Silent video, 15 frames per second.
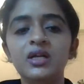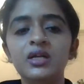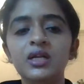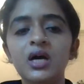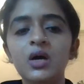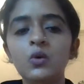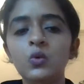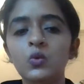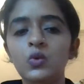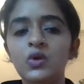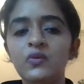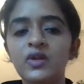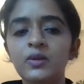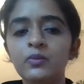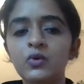Now we
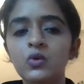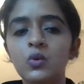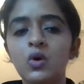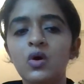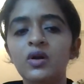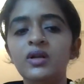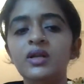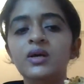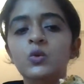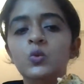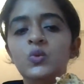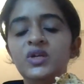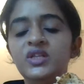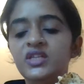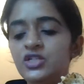will move on
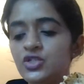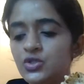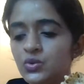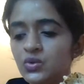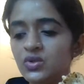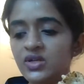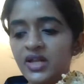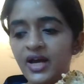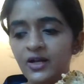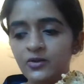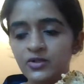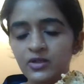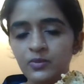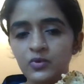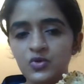with the two
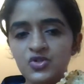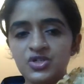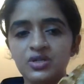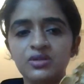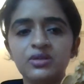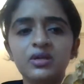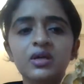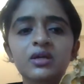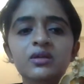lateral portions.